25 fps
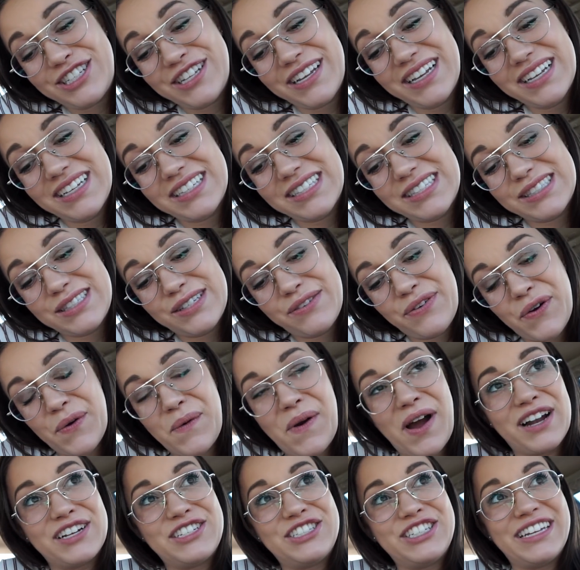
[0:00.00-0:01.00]
Thanks for
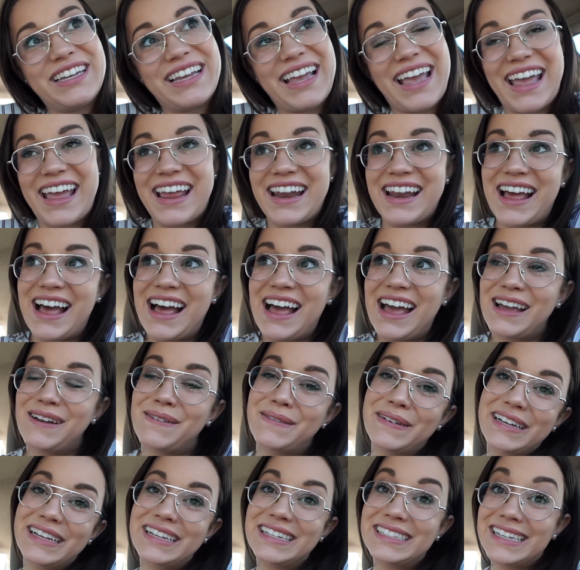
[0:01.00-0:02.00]
watching, and I
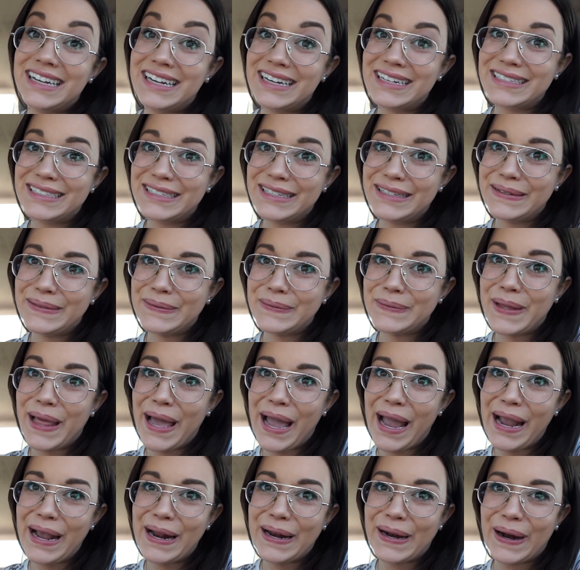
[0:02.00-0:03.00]
will talk to you
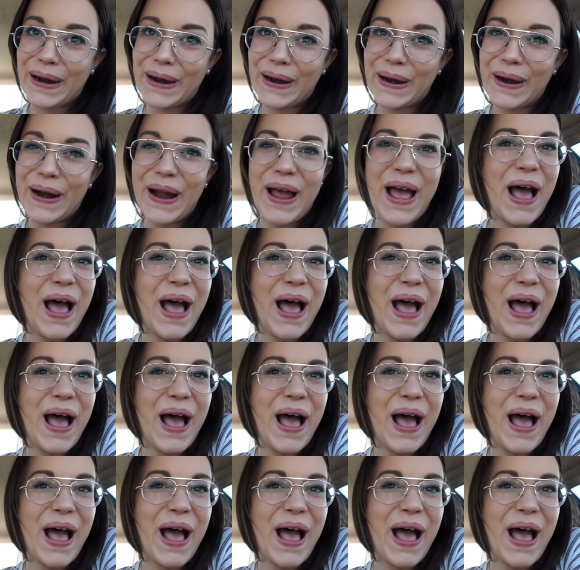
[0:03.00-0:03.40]
later.